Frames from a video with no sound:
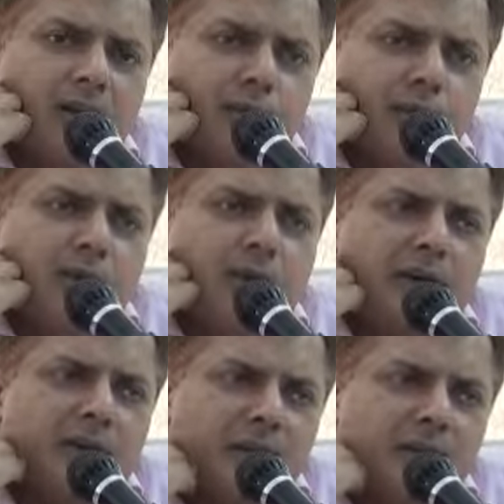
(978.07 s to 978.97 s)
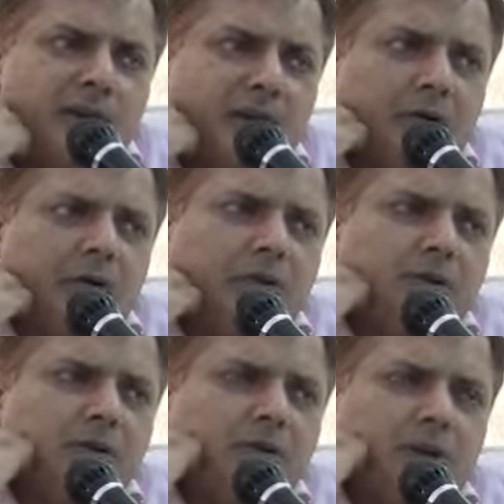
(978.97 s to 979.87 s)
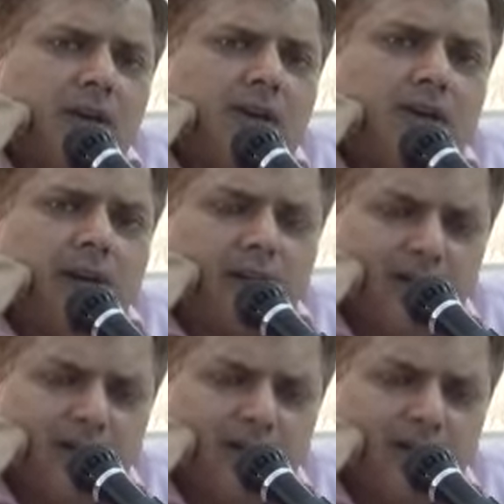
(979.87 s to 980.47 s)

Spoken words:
if you develop a technology called as